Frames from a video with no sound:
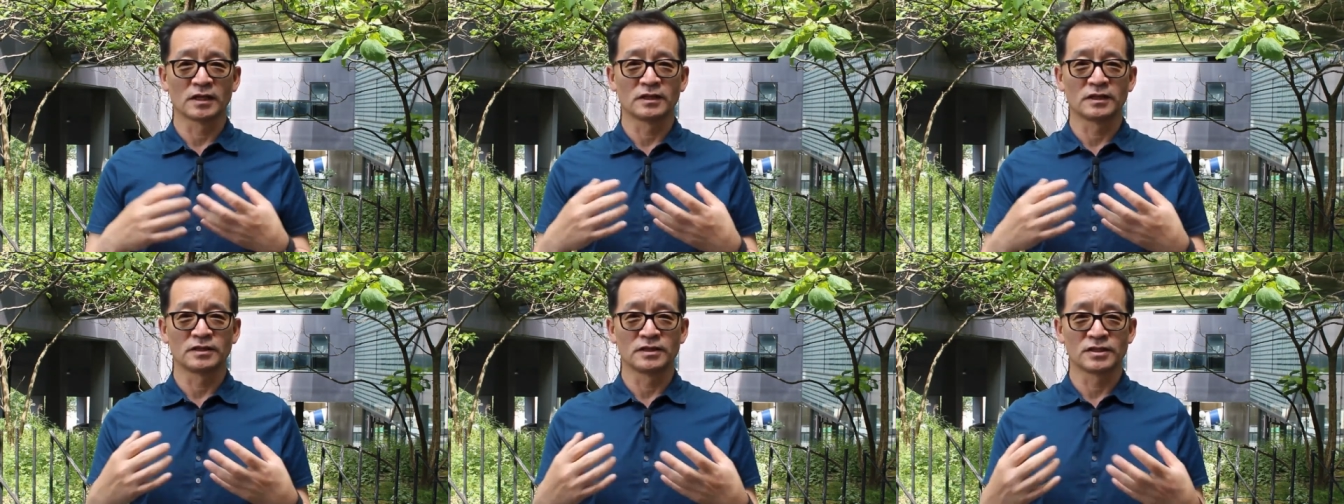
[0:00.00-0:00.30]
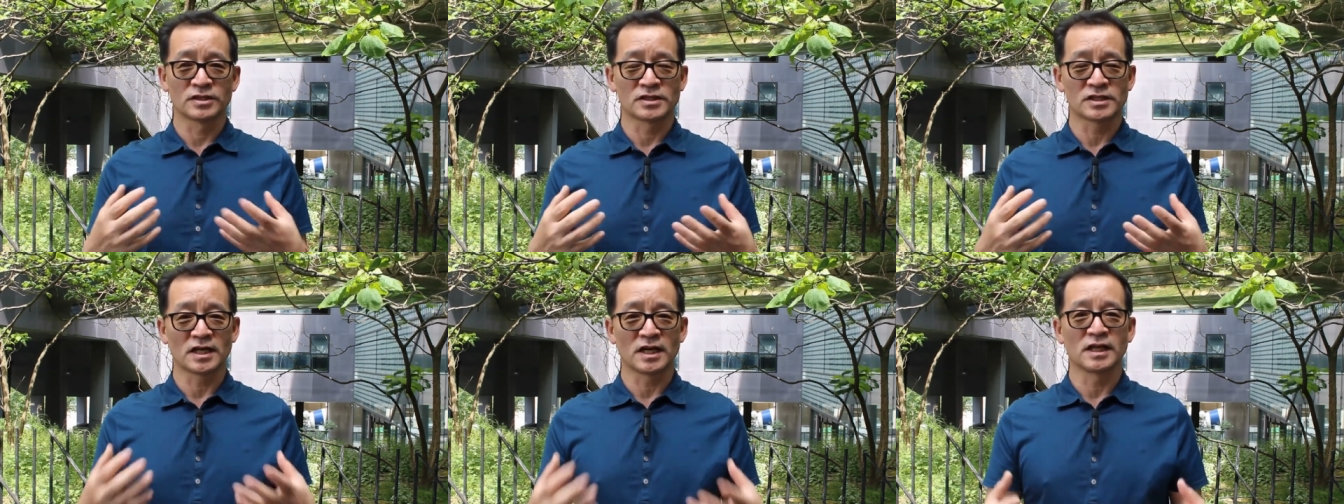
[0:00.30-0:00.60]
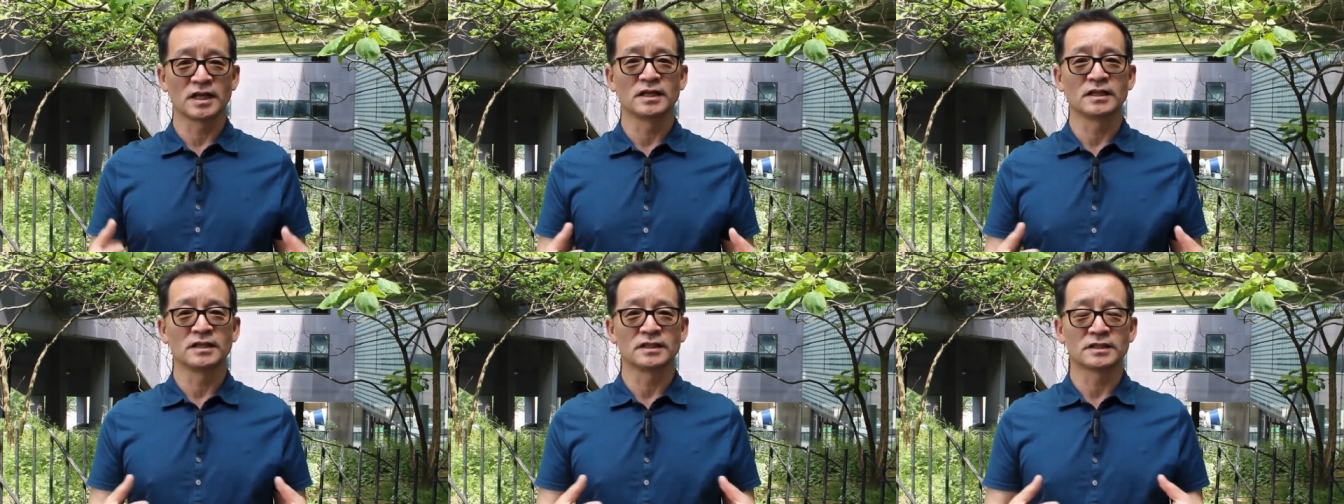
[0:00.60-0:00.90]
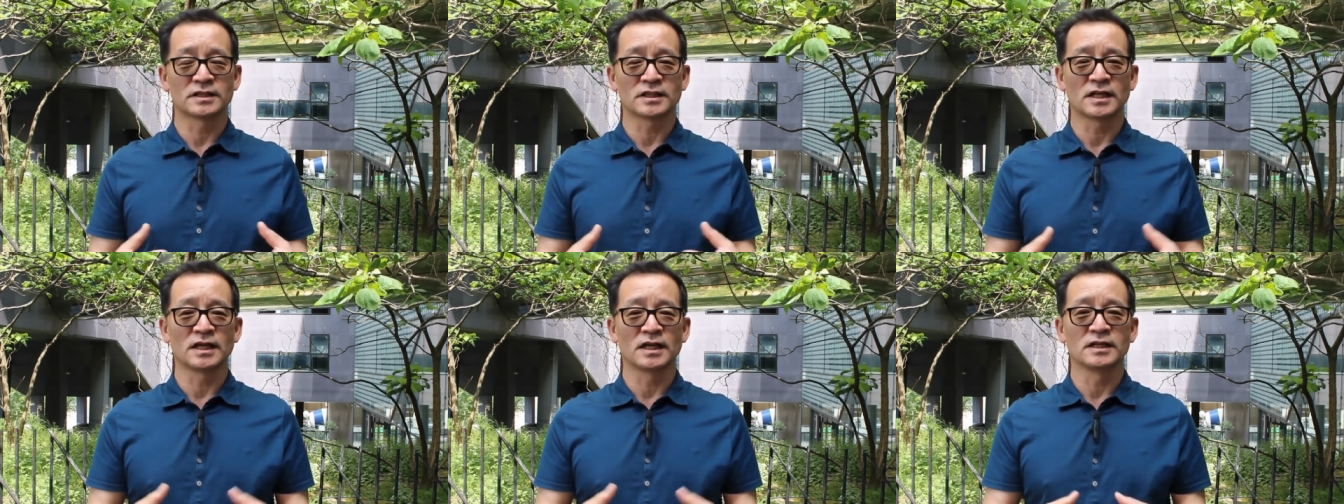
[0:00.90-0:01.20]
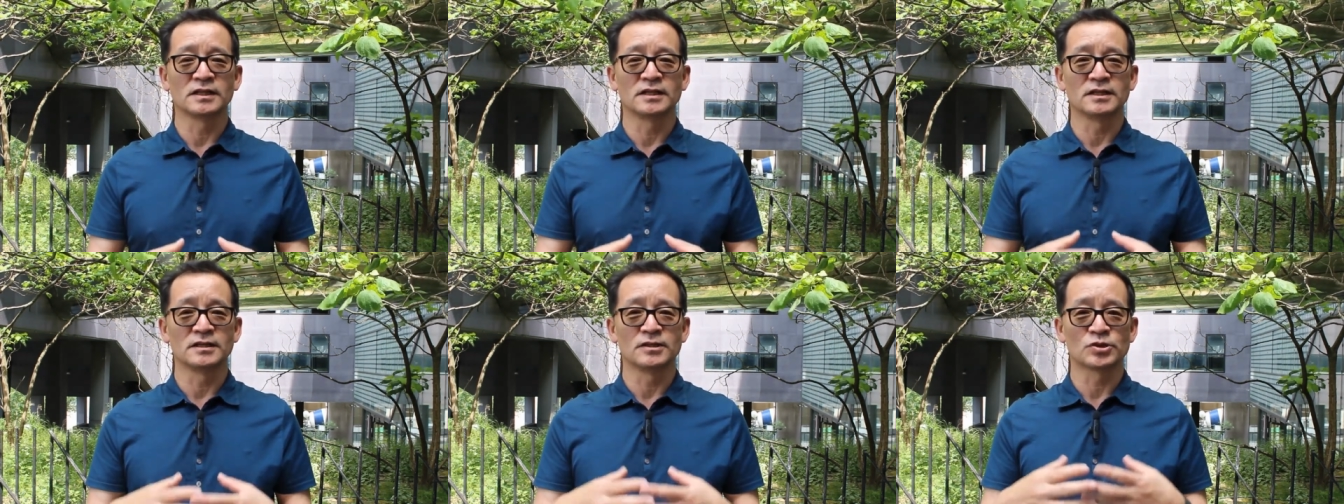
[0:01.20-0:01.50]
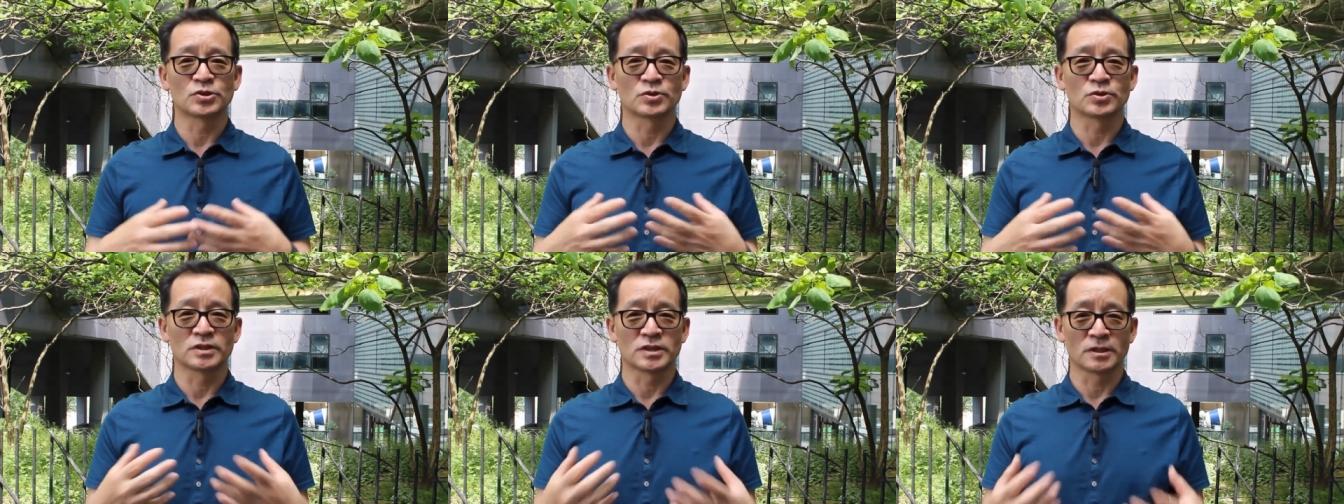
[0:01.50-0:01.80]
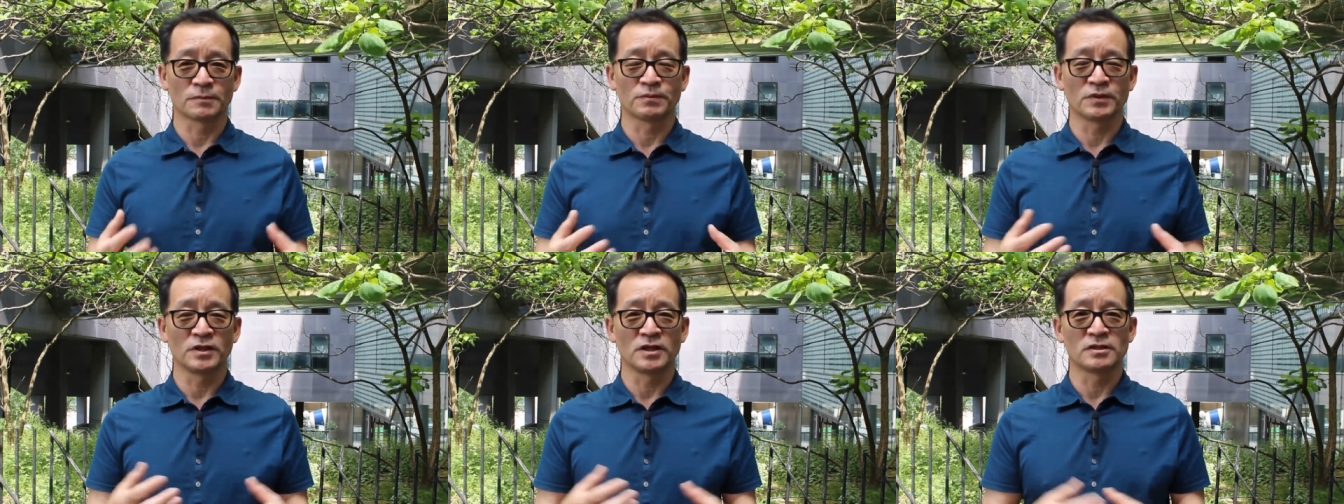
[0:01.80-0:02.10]
it is Chinese or
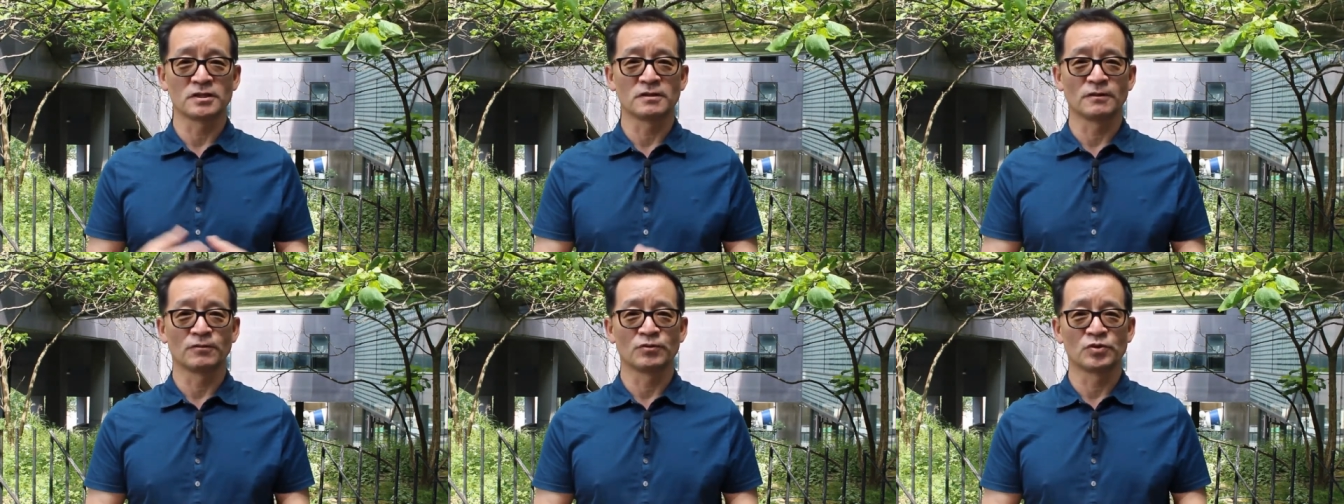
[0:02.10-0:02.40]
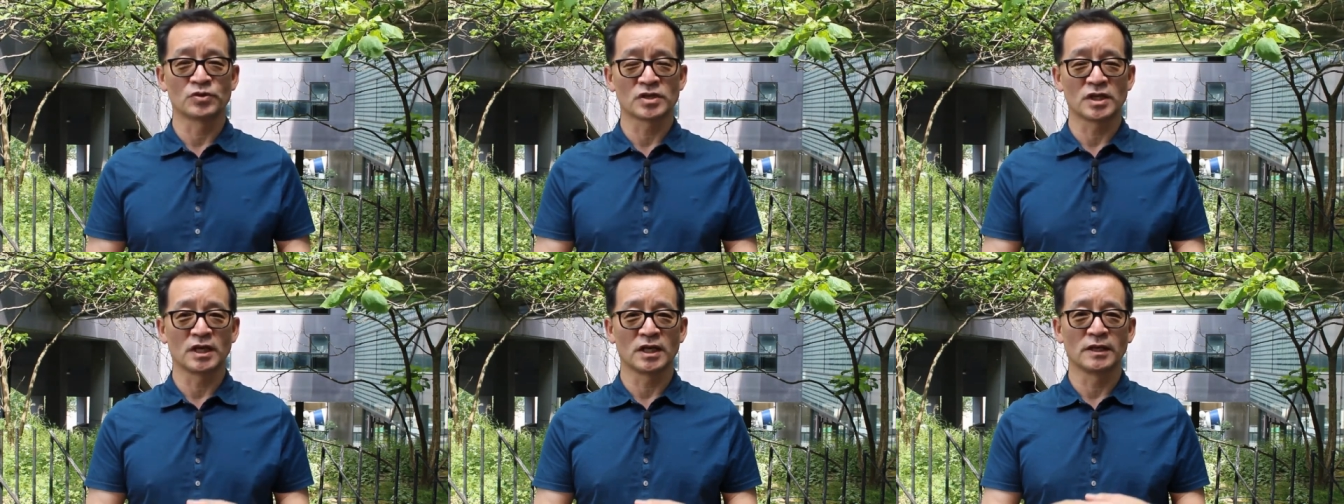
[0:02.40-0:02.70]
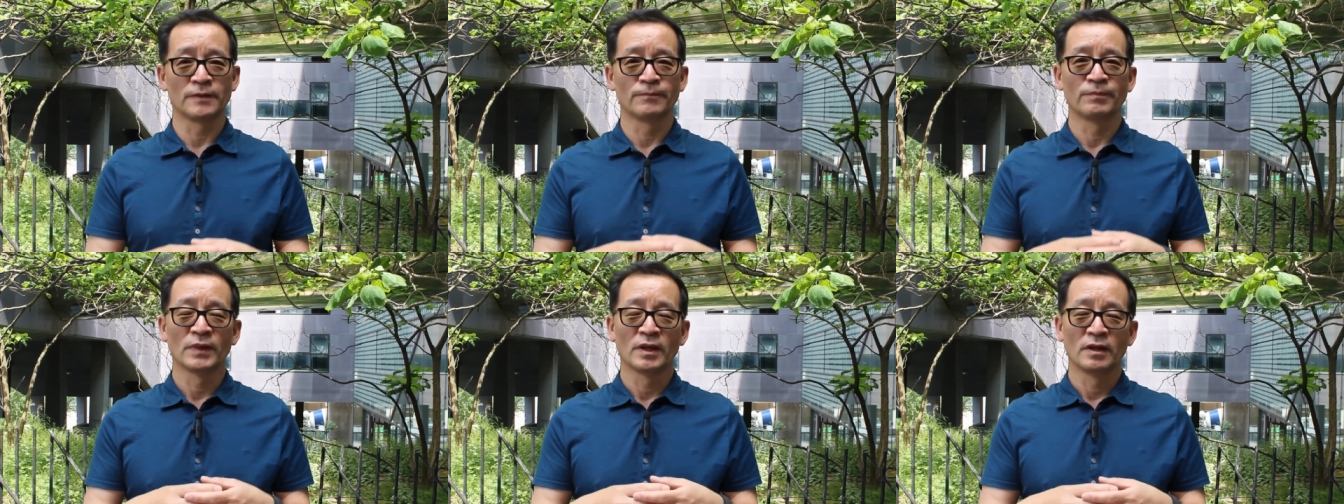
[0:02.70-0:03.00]
Japanese, when you say